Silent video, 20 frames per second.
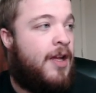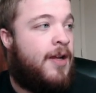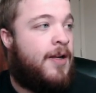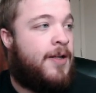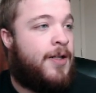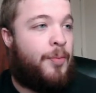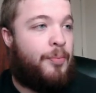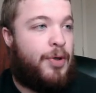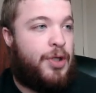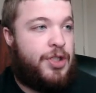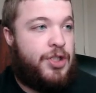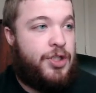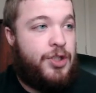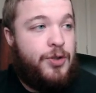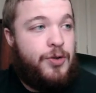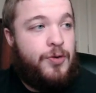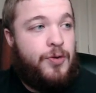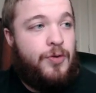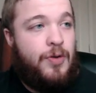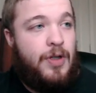Number
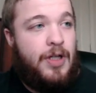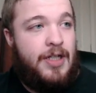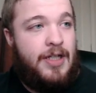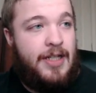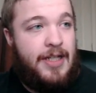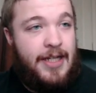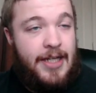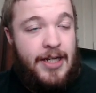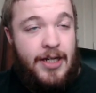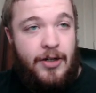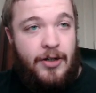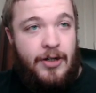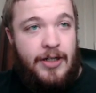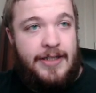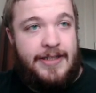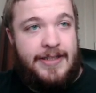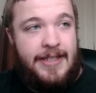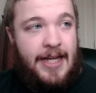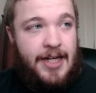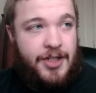two, here
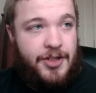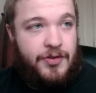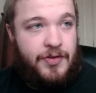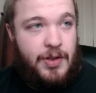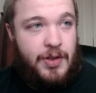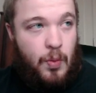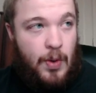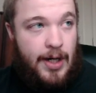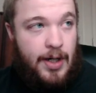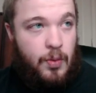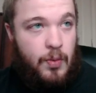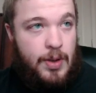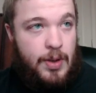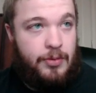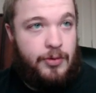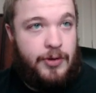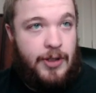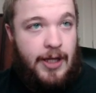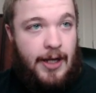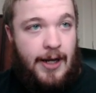is actually where we
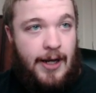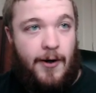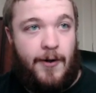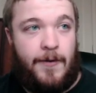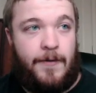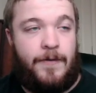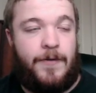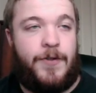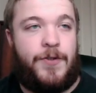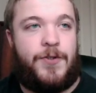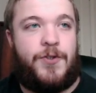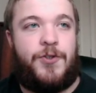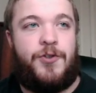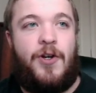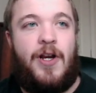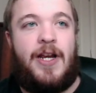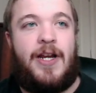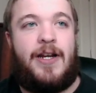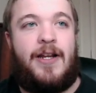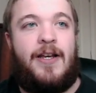will get our first
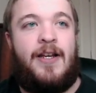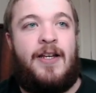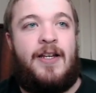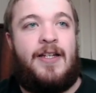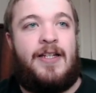trade.